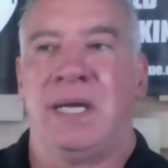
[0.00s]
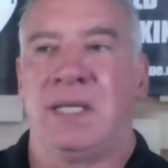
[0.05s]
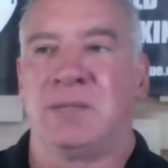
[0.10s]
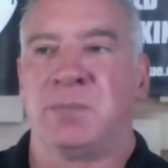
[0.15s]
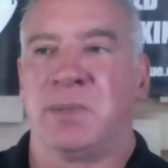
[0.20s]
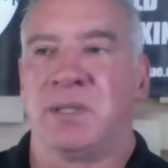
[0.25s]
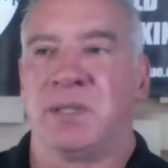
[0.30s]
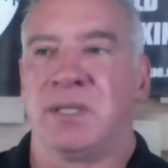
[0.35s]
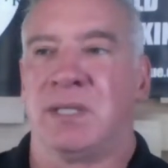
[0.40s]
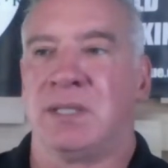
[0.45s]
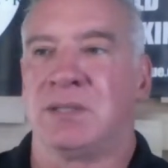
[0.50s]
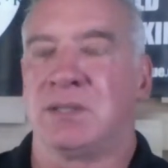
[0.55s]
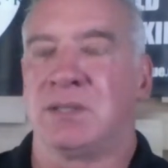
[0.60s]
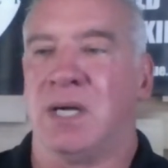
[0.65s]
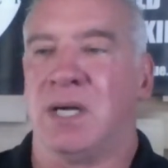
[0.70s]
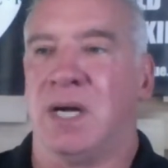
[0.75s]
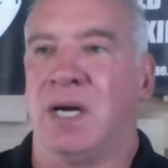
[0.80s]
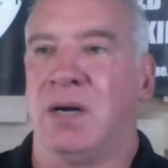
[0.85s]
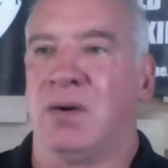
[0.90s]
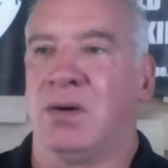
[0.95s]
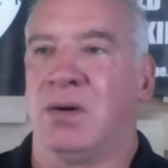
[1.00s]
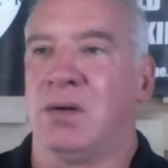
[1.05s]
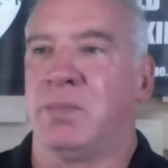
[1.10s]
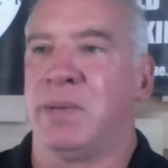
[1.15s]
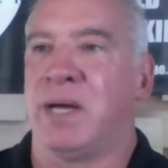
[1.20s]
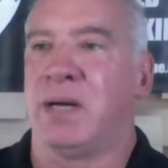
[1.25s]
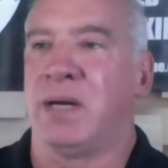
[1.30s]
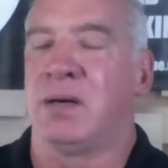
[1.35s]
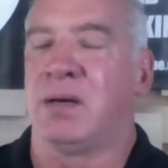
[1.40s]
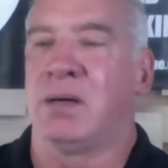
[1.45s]
because I heard
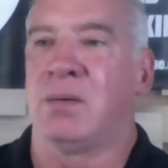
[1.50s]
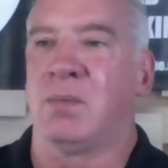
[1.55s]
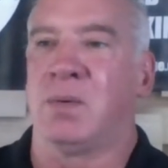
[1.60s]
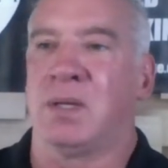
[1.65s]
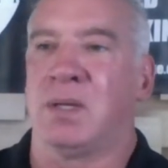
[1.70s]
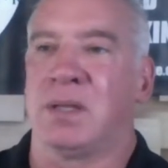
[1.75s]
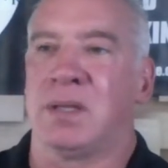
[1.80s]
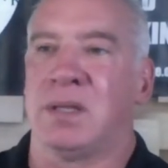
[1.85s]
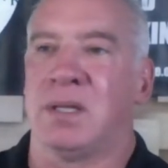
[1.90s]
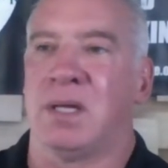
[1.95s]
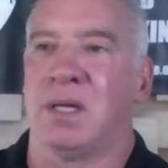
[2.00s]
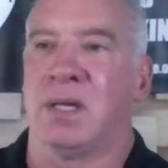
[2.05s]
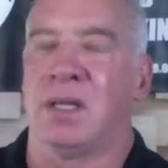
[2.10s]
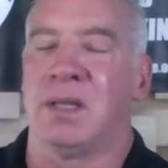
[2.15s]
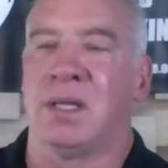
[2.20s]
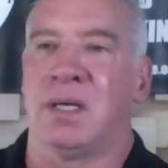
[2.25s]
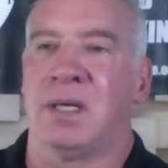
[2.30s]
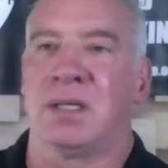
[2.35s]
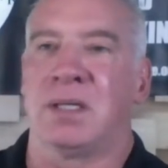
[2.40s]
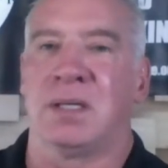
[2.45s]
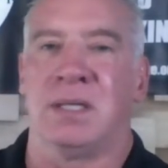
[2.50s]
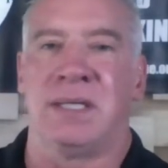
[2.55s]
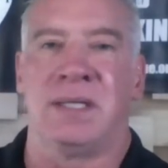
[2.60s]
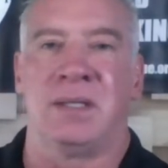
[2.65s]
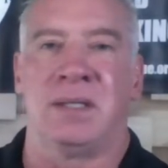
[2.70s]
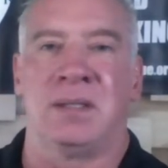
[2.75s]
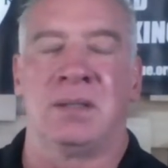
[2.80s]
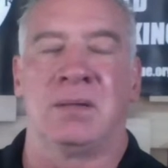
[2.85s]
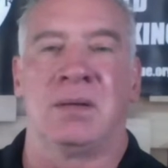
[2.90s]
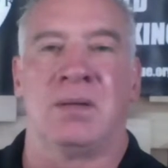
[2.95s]
about her with the
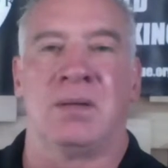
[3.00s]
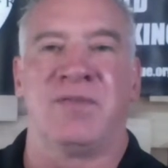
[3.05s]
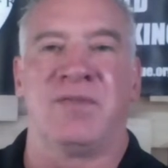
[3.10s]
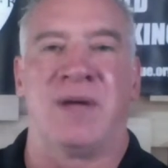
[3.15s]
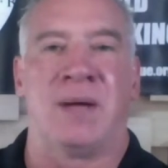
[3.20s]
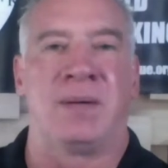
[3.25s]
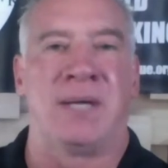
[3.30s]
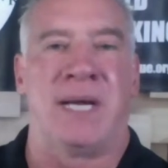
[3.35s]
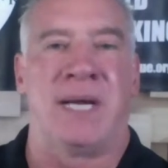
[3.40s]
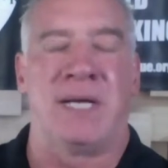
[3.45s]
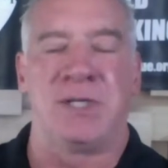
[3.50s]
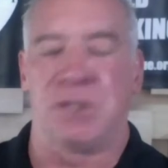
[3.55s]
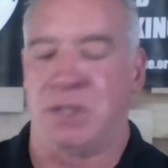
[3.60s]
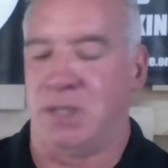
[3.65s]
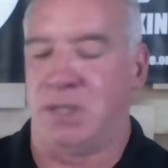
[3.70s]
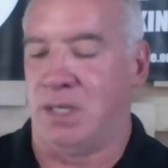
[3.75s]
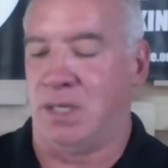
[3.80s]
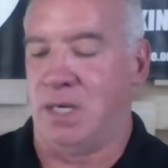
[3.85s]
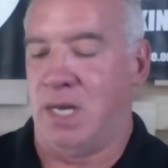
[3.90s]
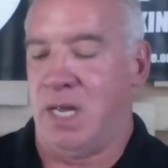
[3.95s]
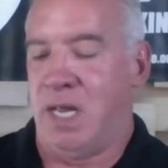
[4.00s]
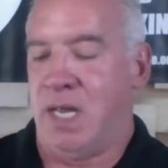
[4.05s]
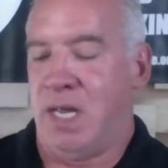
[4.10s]
Clinton Foundation